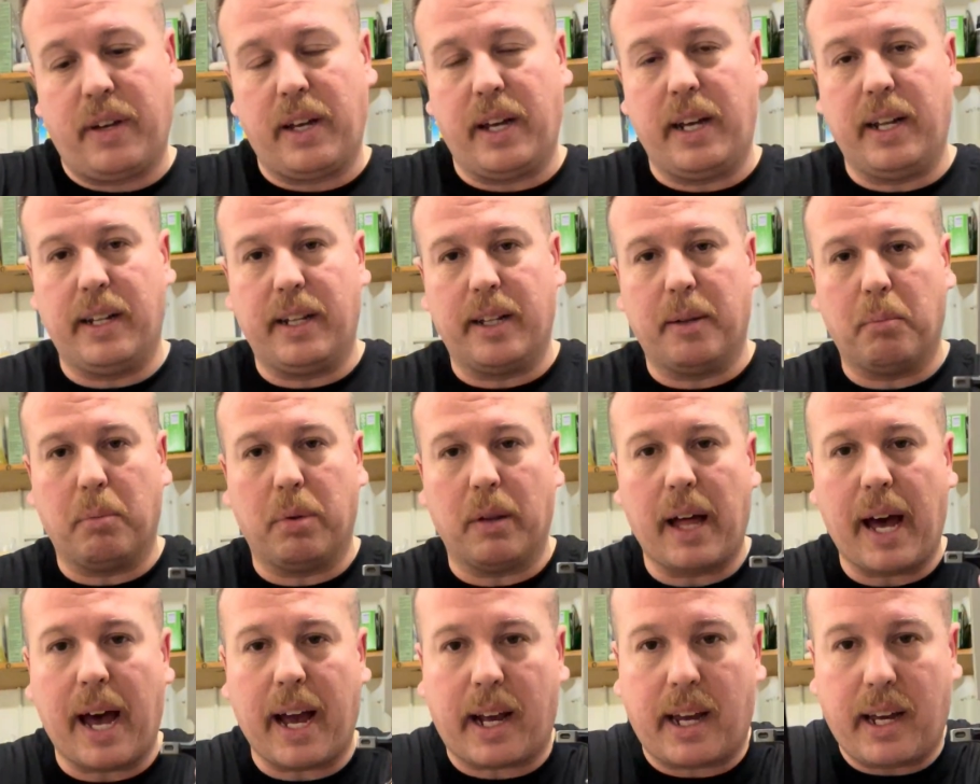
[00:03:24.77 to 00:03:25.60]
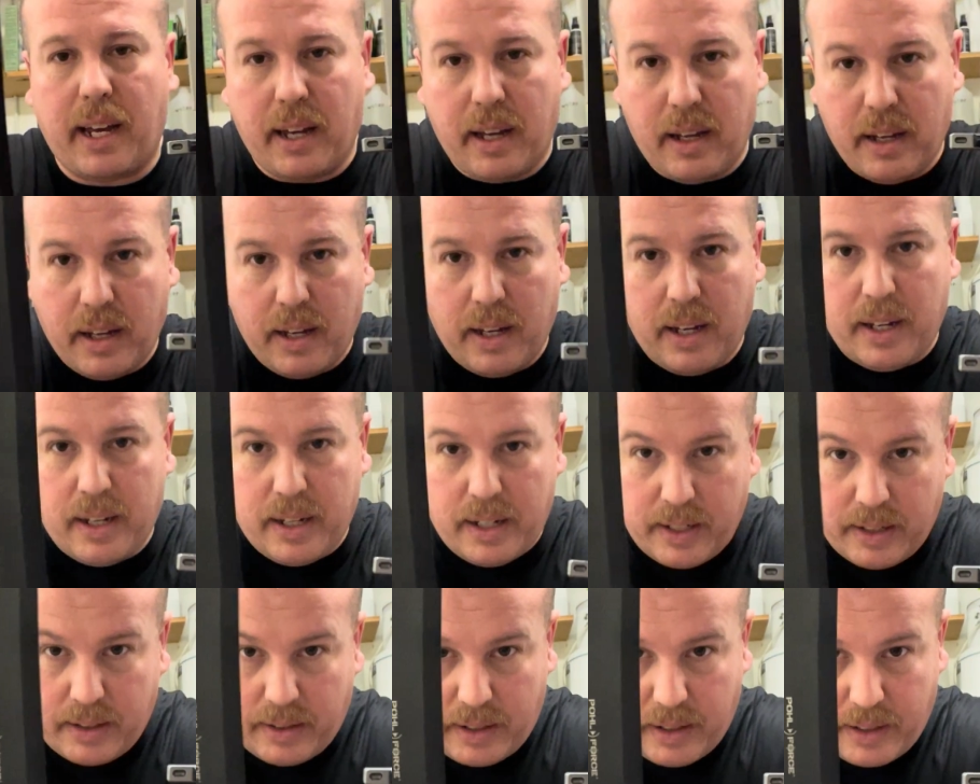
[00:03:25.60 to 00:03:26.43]
in the black
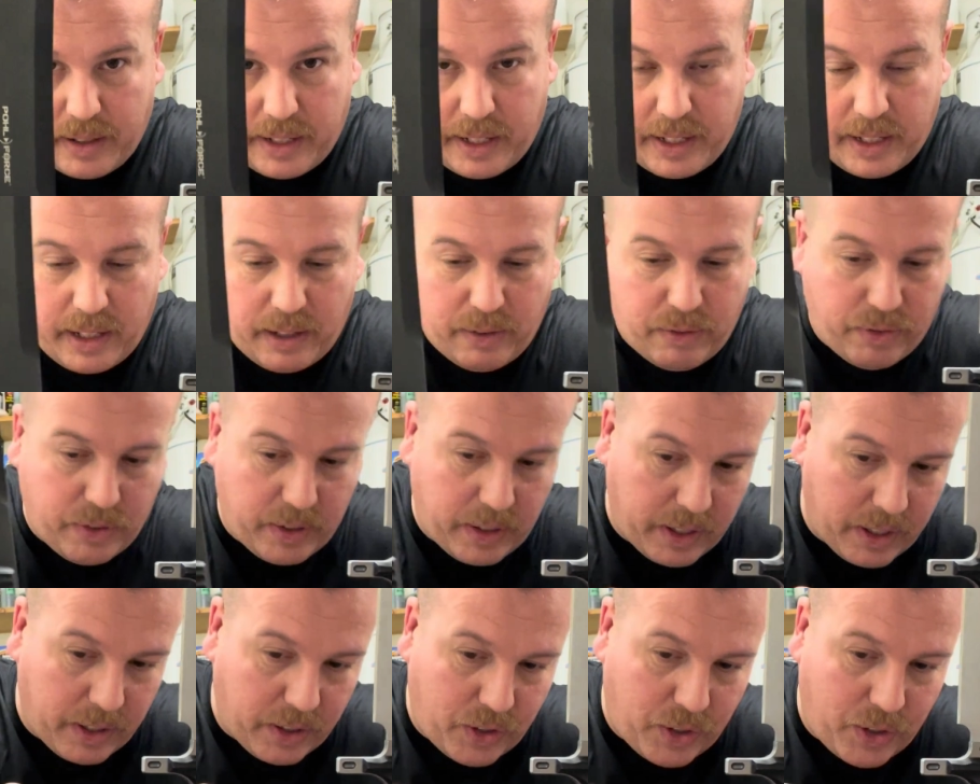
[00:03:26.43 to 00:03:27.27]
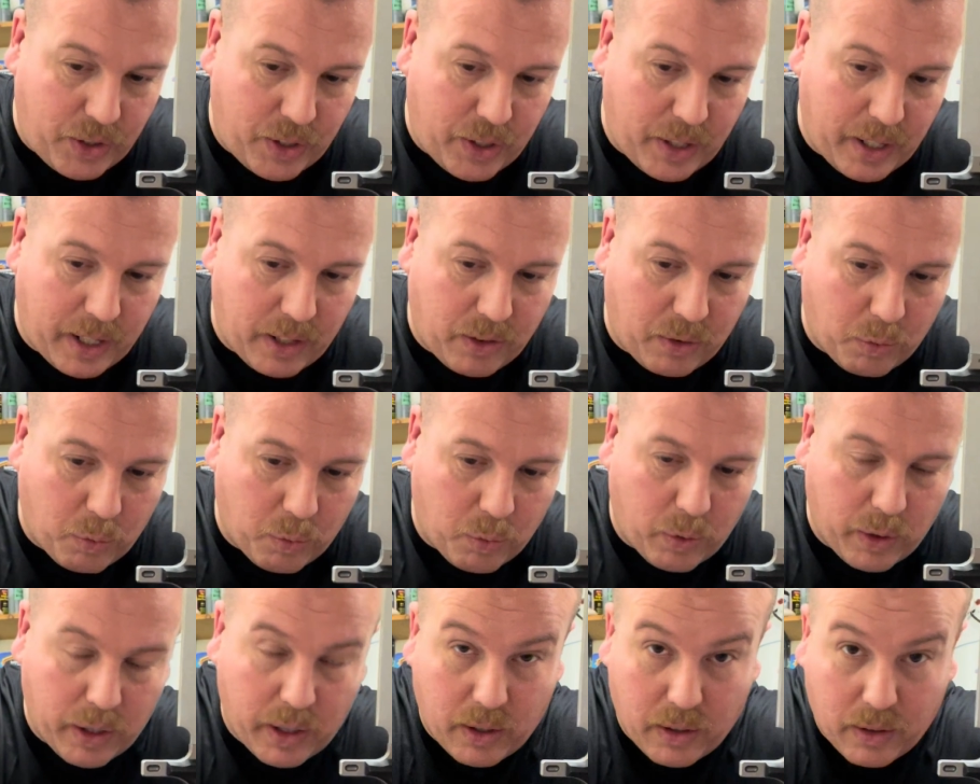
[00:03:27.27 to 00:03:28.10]
Tanini finish as
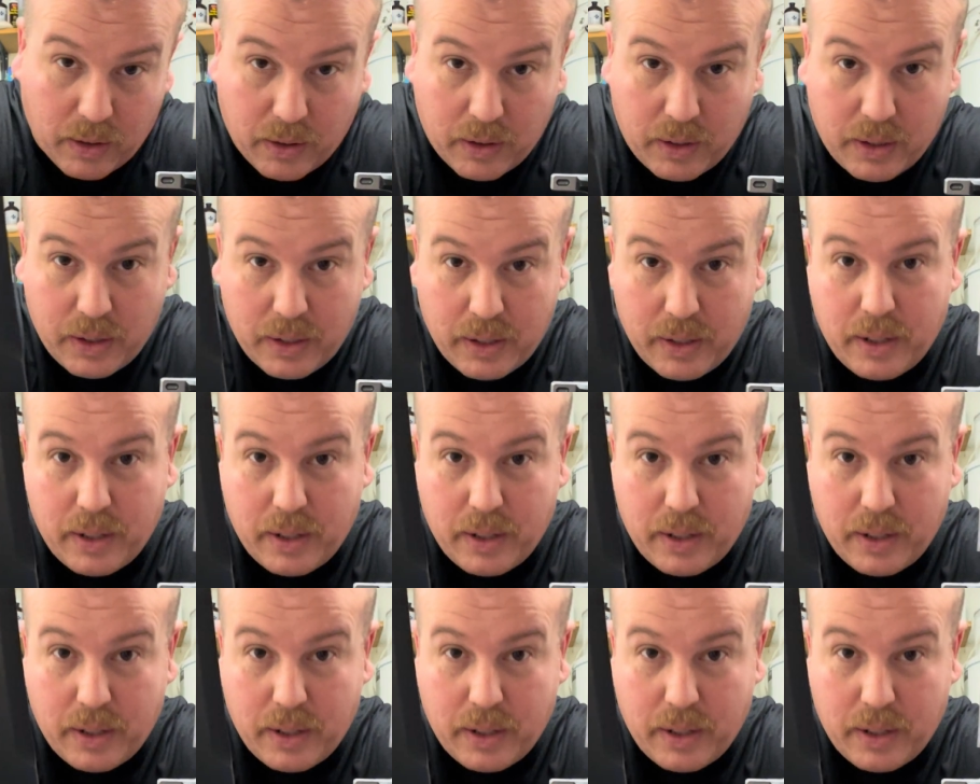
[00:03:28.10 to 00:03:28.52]
well,